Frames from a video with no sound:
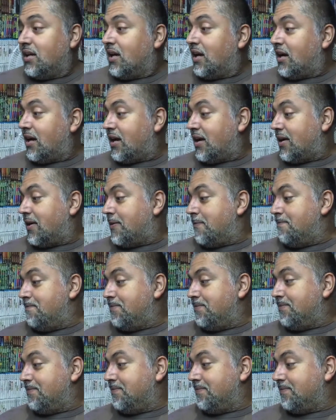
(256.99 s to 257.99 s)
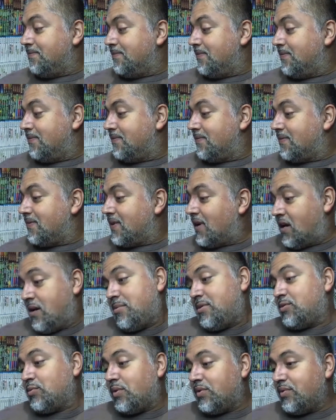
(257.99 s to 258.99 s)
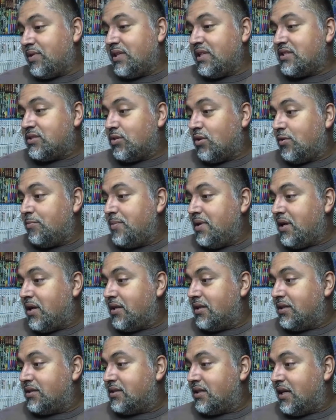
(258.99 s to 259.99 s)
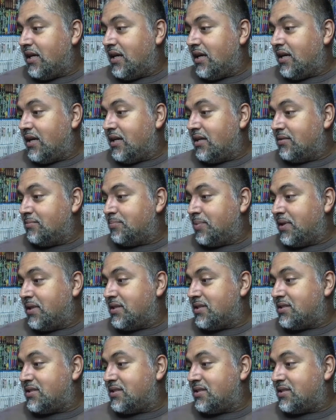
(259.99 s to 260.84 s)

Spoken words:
The cover's what really sold me on it, but